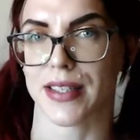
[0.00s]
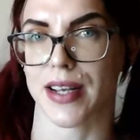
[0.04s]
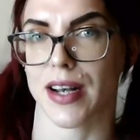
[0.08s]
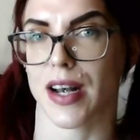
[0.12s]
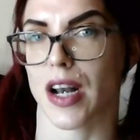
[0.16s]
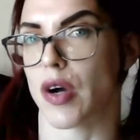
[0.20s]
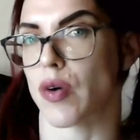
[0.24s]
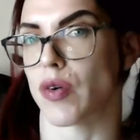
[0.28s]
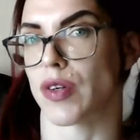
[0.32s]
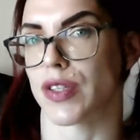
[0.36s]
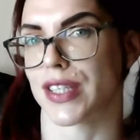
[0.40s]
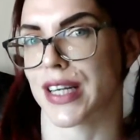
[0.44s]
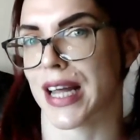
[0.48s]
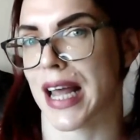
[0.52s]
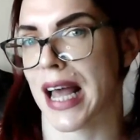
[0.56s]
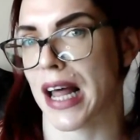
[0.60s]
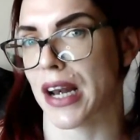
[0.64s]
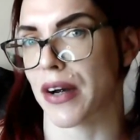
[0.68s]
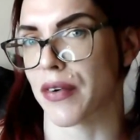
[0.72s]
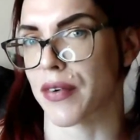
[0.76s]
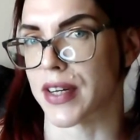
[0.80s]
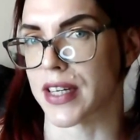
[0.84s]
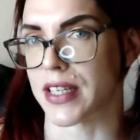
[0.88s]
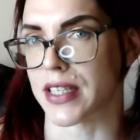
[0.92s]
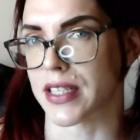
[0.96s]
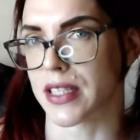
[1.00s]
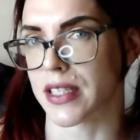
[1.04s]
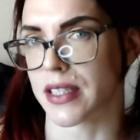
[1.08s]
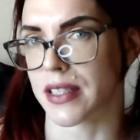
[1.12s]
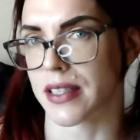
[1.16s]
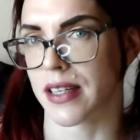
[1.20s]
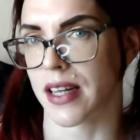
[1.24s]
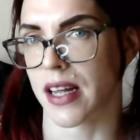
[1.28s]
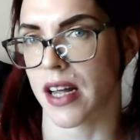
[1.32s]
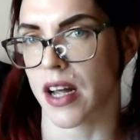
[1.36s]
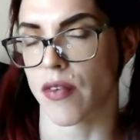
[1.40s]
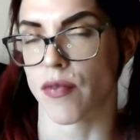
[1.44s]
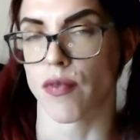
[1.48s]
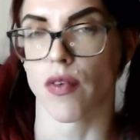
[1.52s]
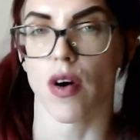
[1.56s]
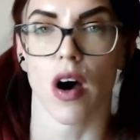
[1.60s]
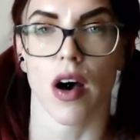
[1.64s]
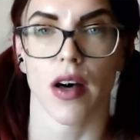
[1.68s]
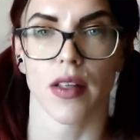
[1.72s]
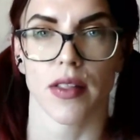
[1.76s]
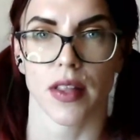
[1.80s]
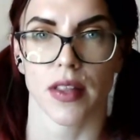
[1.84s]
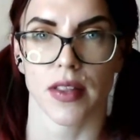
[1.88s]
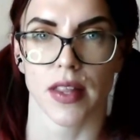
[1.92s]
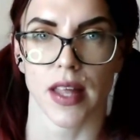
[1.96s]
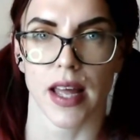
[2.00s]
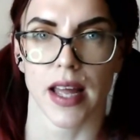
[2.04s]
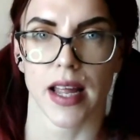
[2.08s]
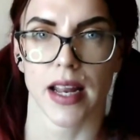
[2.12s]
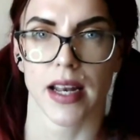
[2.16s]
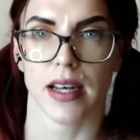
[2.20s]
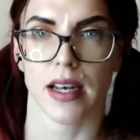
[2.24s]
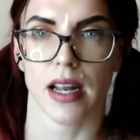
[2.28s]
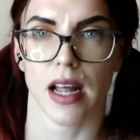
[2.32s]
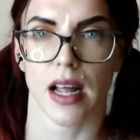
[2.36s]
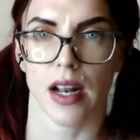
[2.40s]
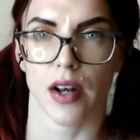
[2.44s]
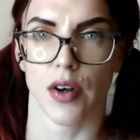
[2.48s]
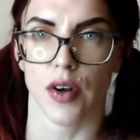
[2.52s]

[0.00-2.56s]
has the lowest calories rather than